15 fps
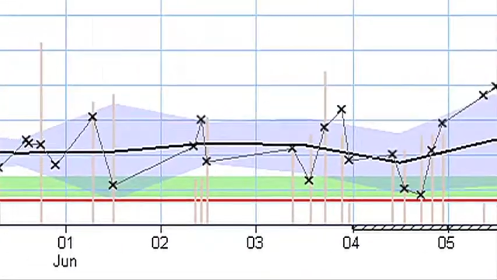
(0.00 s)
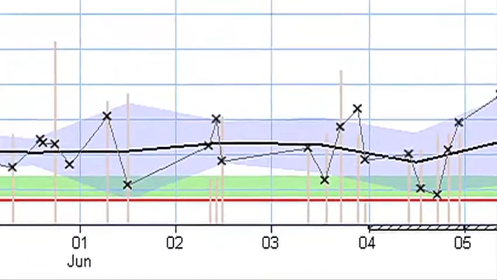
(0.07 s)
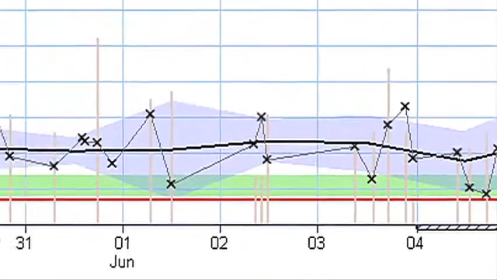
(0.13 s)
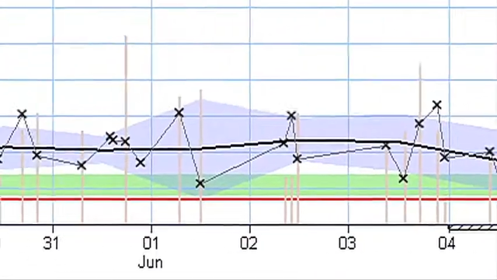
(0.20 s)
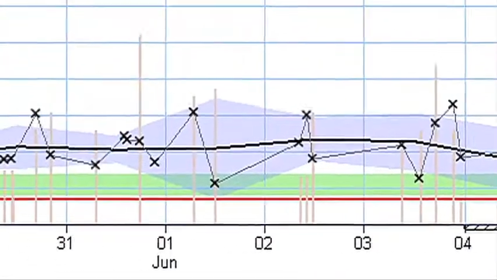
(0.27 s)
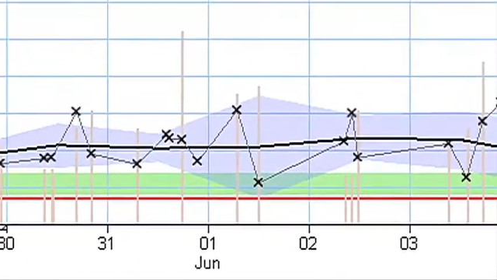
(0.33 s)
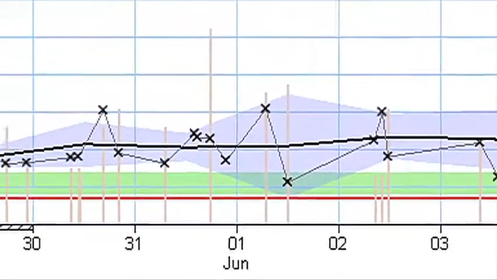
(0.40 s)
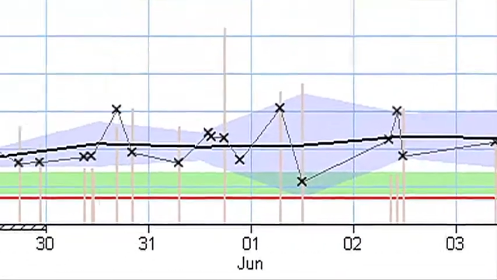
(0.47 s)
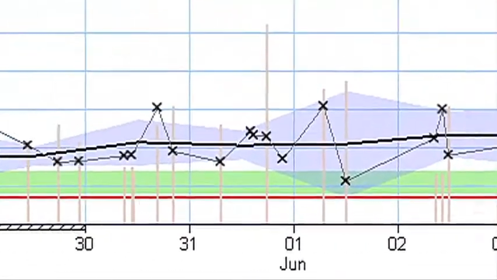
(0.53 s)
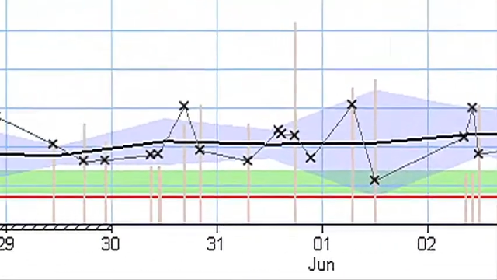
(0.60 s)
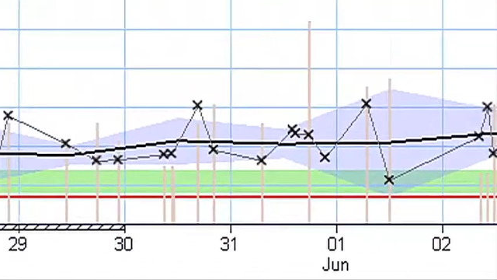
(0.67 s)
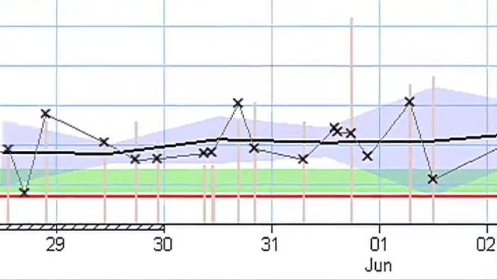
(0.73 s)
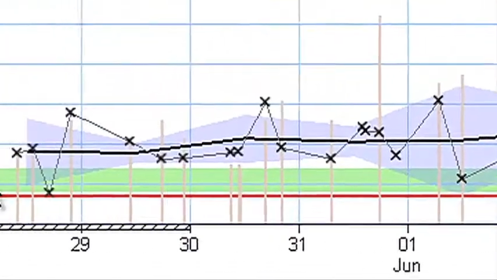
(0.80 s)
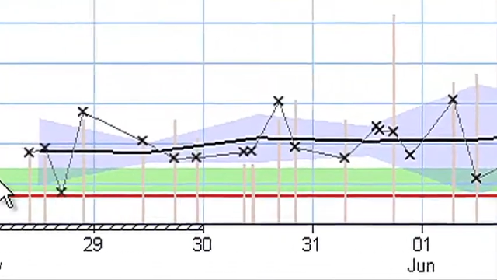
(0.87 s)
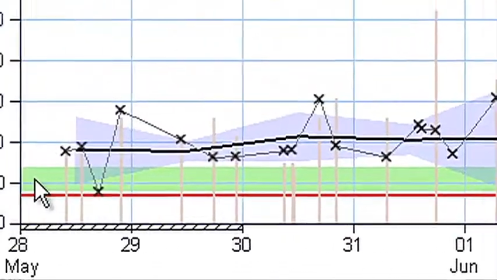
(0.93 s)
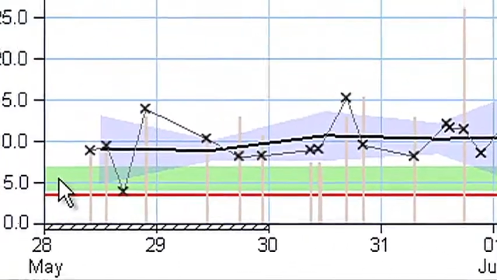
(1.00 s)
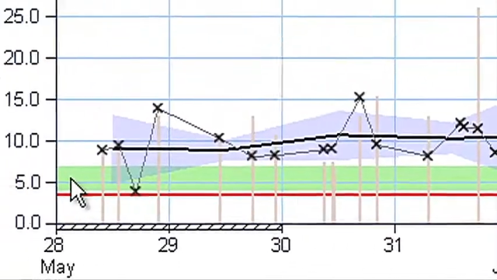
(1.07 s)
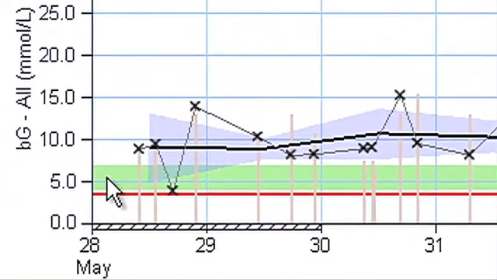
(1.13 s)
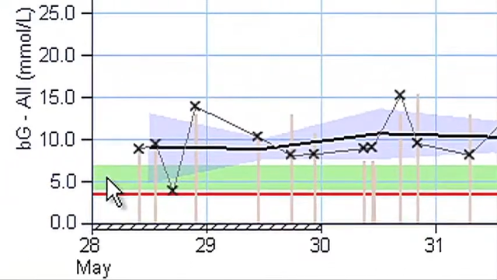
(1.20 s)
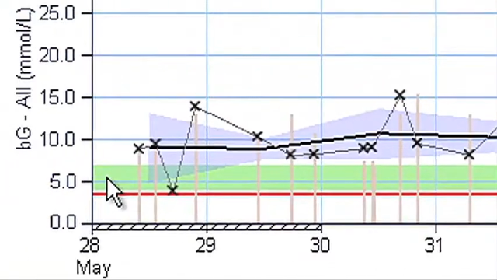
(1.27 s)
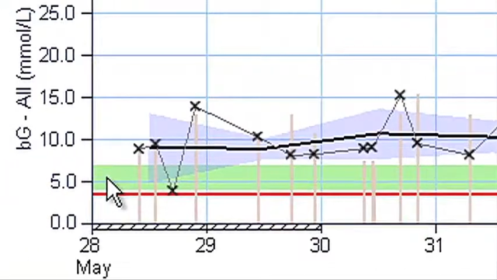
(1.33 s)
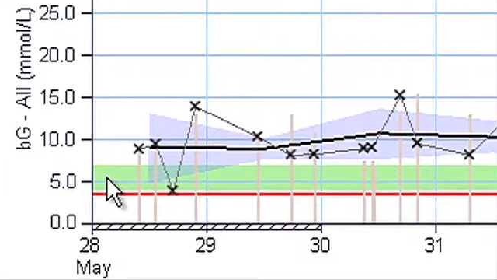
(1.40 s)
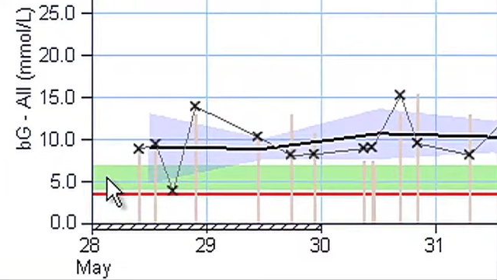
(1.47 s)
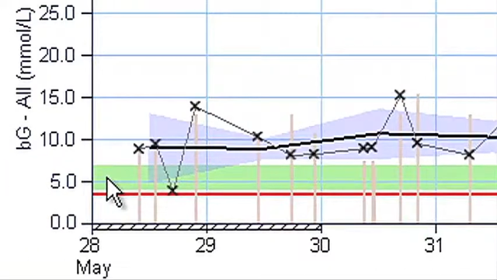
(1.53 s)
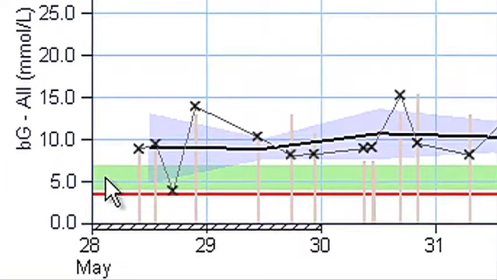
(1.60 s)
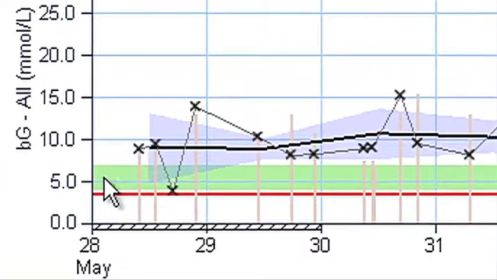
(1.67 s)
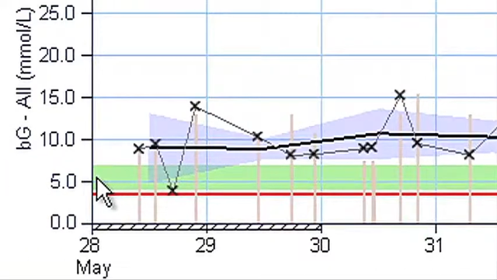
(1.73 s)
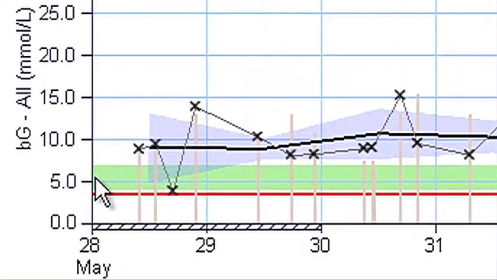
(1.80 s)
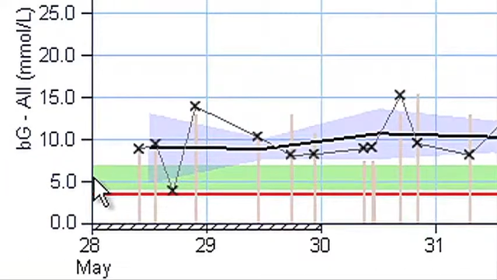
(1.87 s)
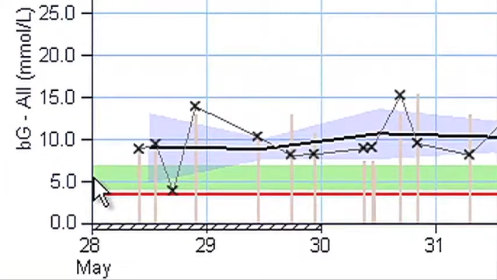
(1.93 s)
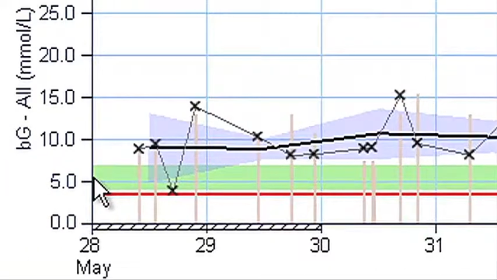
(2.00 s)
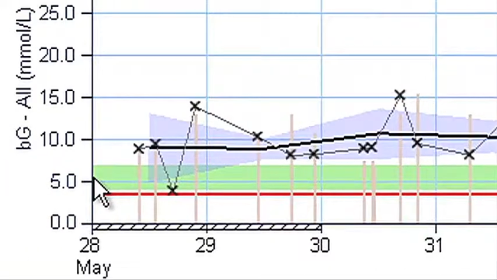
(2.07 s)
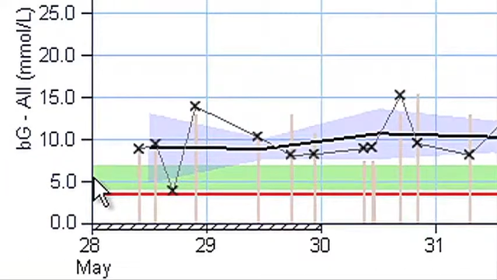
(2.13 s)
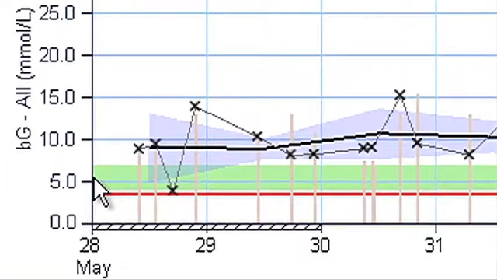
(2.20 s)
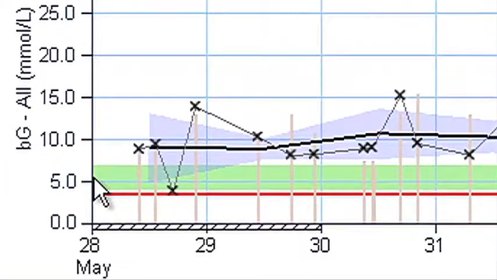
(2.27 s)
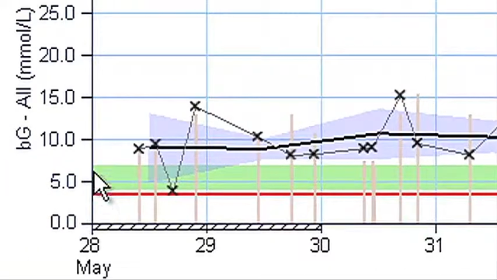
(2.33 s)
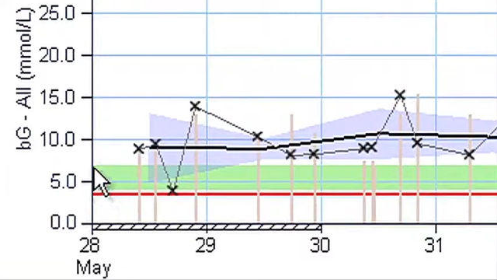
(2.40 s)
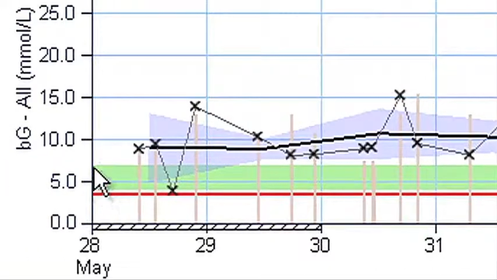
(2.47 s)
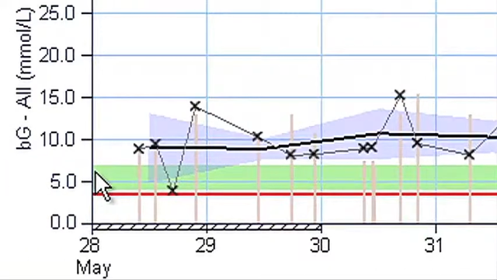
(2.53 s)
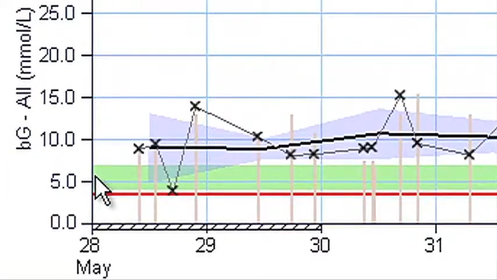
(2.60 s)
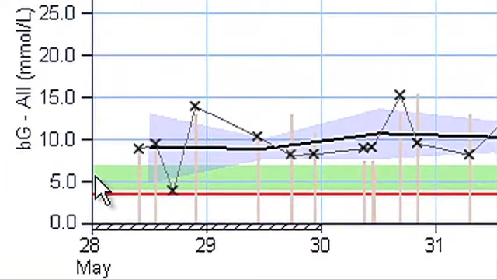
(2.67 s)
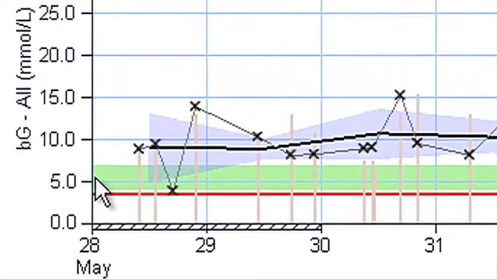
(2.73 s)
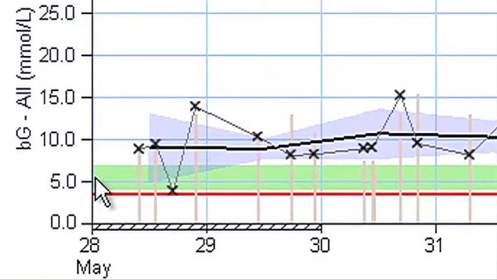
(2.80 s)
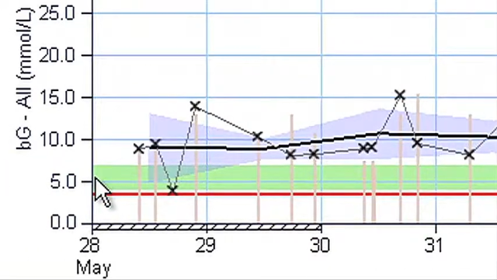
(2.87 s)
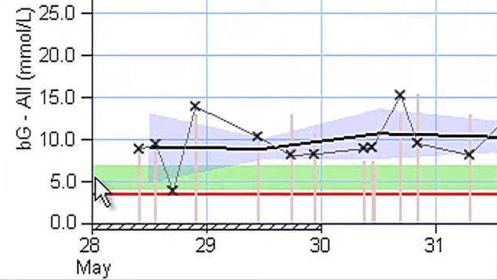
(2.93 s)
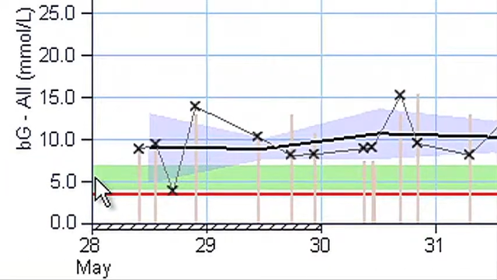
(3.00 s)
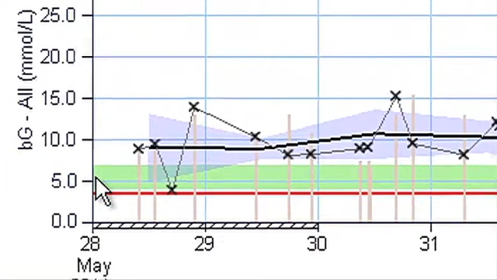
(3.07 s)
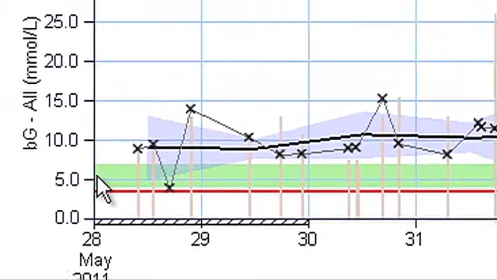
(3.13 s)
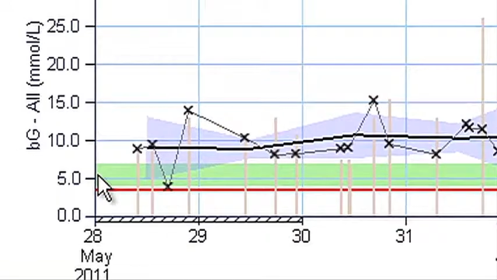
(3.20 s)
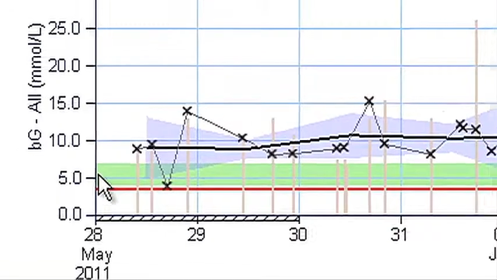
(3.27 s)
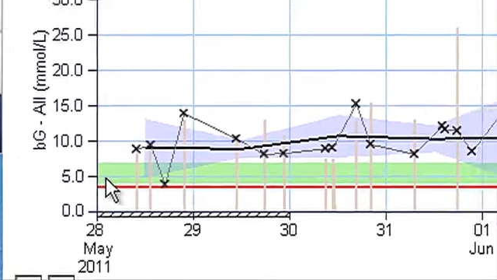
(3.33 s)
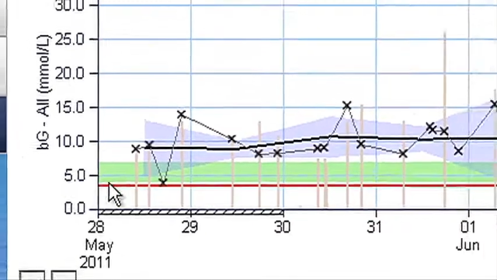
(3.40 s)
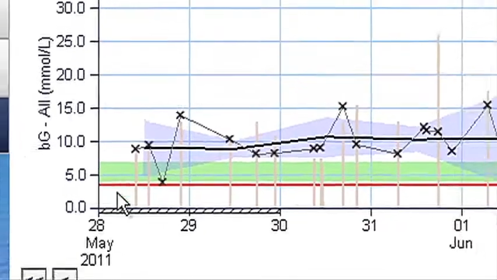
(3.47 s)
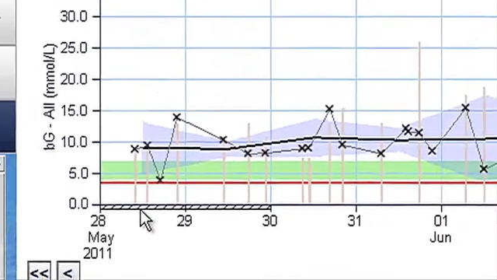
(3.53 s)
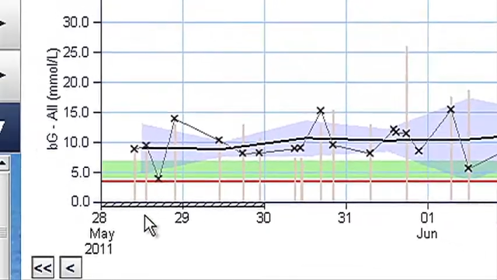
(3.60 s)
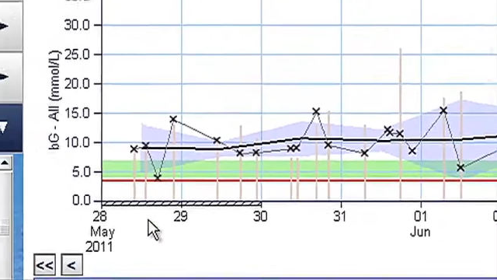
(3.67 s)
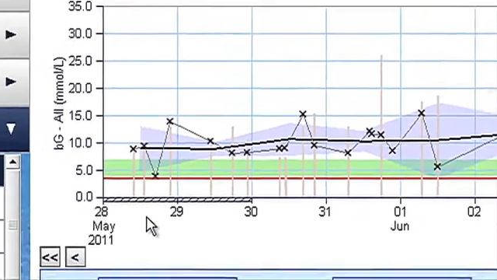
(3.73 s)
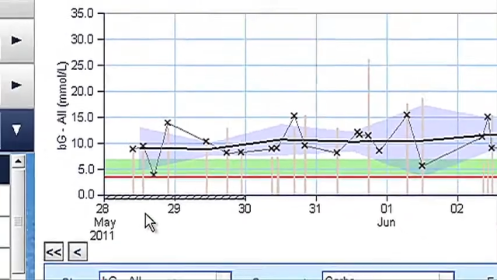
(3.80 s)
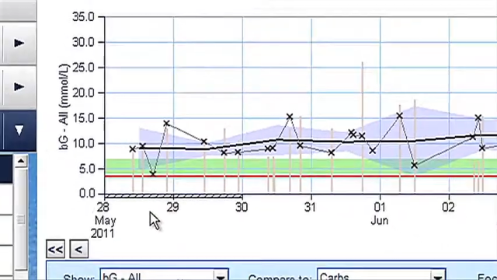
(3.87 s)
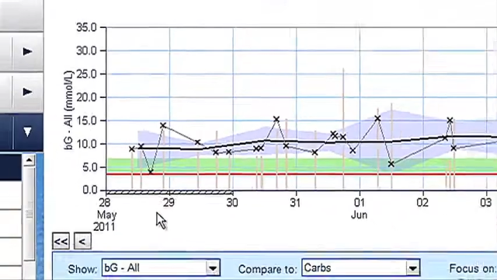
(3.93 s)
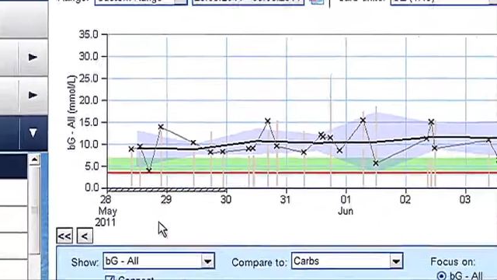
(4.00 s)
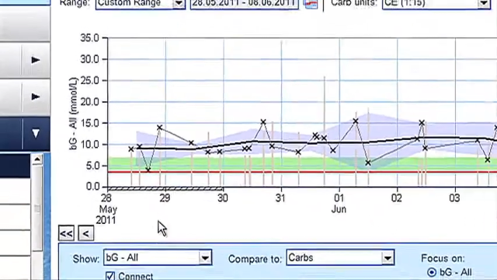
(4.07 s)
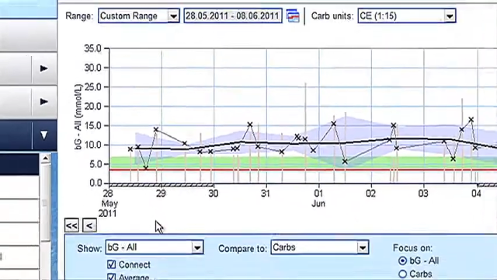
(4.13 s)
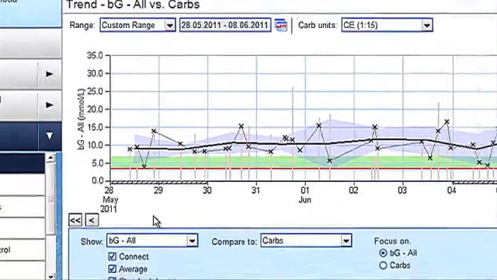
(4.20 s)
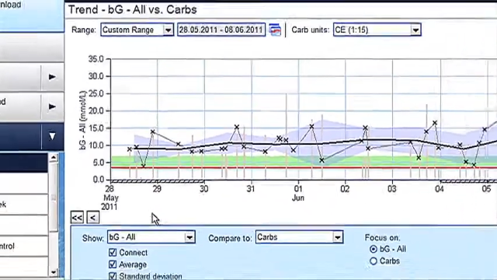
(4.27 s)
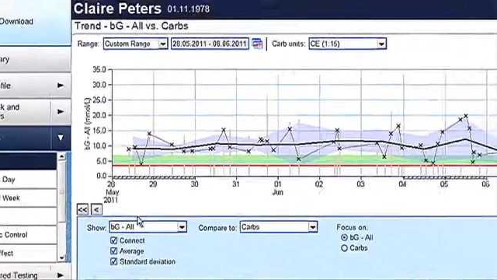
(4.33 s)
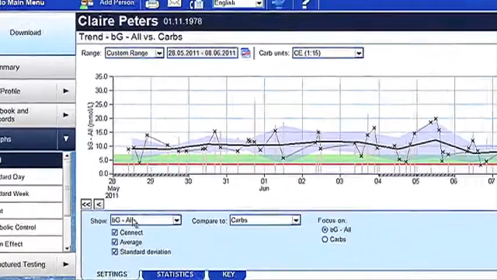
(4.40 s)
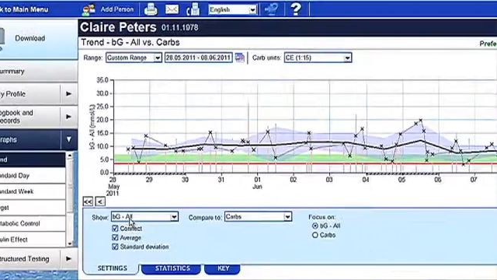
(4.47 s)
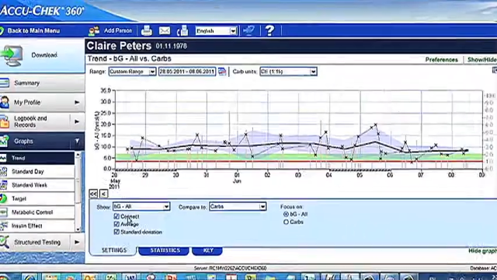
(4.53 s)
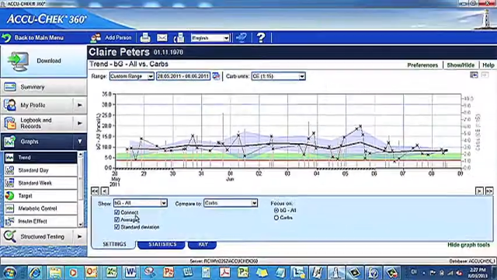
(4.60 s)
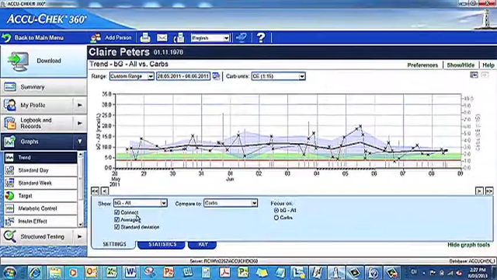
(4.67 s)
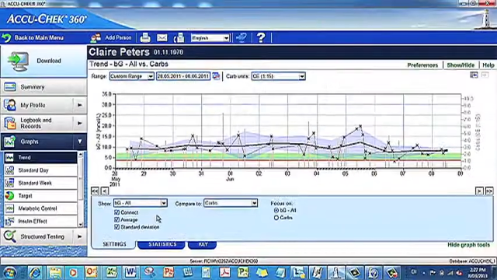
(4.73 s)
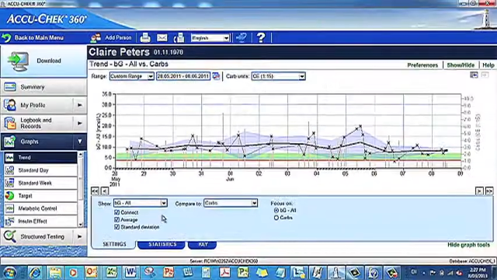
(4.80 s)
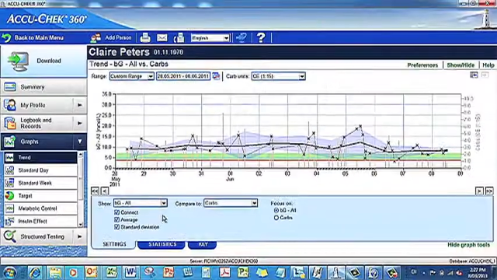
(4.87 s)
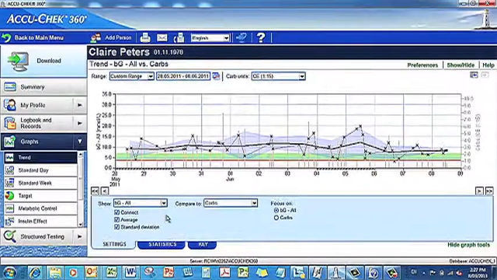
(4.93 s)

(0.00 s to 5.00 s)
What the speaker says: Nobody's mouth can be seen.